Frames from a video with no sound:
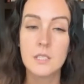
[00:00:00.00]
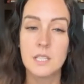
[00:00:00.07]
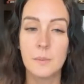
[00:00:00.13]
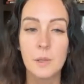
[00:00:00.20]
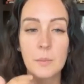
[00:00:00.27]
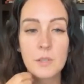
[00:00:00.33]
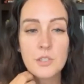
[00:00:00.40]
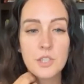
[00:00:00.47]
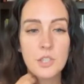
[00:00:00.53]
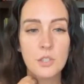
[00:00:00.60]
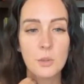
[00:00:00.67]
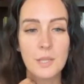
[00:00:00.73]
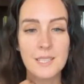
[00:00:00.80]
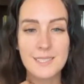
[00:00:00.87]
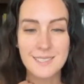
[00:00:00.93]
Tip number
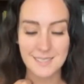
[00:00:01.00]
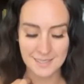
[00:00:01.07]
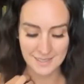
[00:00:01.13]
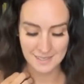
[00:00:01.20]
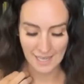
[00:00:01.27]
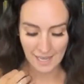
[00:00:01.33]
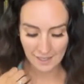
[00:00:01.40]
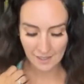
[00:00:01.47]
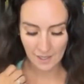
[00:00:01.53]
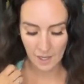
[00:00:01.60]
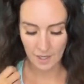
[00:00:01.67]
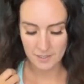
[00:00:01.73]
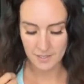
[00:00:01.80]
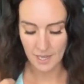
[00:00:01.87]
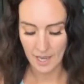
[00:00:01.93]
two is to set
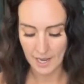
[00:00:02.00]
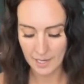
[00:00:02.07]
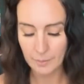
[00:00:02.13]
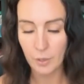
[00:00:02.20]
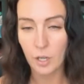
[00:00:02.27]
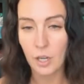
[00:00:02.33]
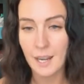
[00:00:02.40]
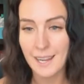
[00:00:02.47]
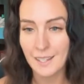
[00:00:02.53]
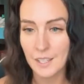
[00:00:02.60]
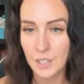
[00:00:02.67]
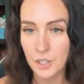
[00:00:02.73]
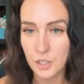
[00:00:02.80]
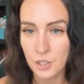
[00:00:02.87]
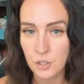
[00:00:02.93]
a timer
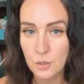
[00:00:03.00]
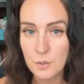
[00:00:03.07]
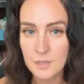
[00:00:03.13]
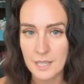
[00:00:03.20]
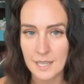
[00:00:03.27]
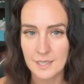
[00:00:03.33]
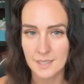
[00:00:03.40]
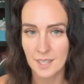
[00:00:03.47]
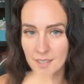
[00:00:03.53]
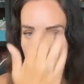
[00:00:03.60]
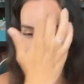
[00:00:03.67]
and use it.